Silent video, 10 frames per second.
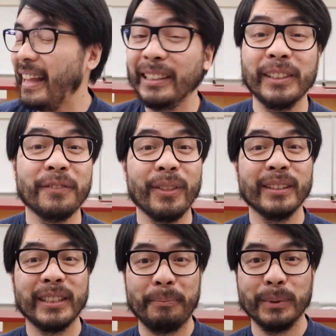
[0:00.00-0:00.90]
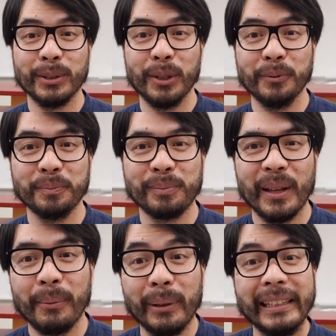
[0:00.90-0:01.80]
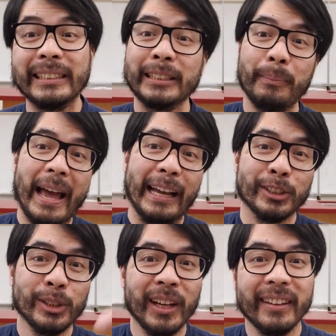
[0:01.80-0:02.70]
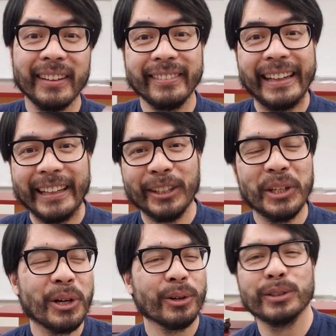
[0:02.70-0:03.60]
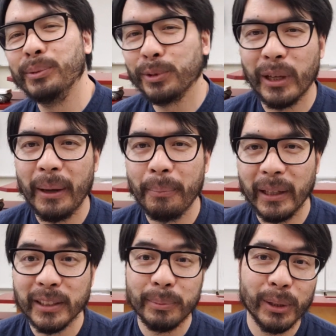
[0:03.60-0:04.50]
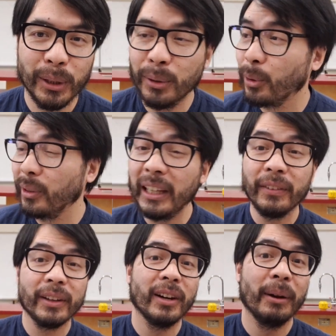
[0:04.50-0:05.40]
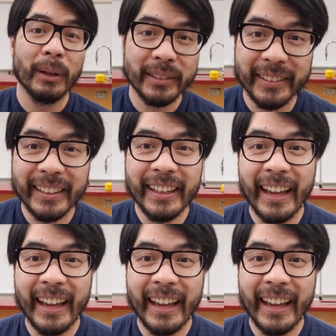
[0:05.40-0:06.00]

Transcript: That's it for this episode. Please smash the like or subscribe buttons below or leave a comment.